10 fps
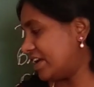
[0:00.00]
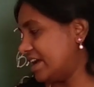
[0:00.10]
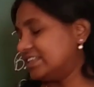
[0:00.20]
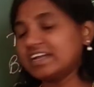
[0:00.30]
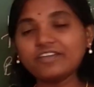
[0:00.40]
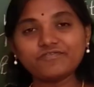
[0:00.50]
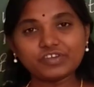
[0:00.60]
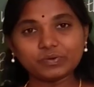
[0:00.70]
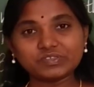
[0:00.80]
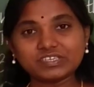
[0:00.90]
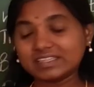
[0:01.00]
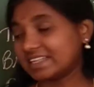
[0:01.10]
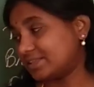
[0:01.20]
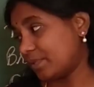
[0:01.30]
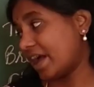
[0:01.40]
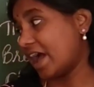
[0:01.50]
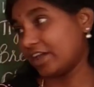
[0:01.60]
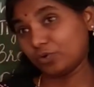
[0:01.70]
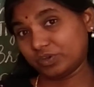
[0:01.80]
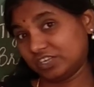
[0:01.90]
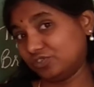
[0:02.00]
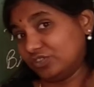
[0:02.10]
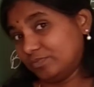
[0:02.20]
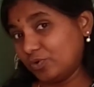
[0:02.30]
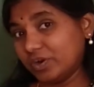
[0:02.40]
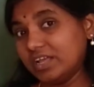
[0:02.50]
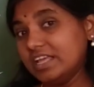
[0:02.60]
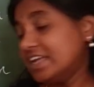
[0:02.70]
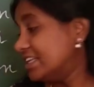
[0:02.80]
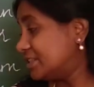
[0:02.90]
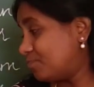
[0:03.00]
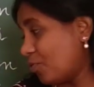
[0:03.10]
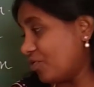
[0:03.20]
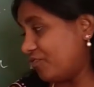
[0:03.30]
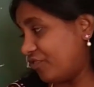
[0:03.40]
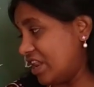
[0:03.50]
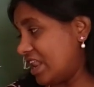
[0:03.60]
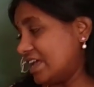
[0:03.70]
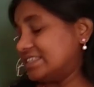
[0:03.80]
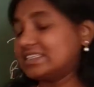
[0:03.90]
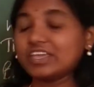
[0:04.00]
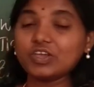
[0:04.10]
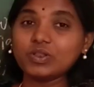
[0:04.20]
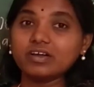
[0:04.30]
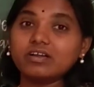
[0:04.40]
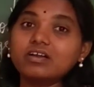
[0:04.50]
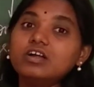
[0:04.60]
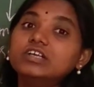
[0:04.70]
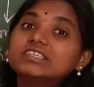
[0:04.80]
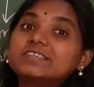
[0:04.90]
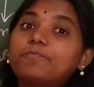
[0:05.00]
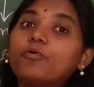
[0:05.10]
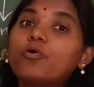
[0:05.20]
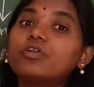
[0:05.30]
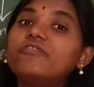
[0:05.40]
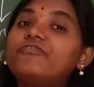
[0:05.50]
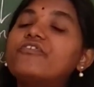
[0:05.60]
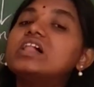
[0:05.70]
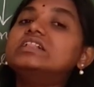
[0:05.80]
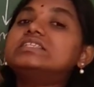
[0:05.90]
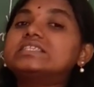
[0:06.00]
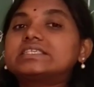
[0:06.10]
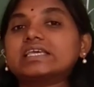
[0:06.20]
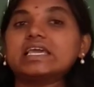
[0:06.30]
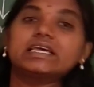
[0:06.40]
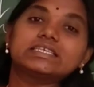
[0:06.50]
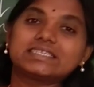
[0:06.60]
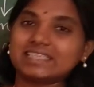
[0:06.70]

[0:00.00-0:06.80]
we get confused. That's why I wrote it on the board. Spoonful is singular, spoonfuls is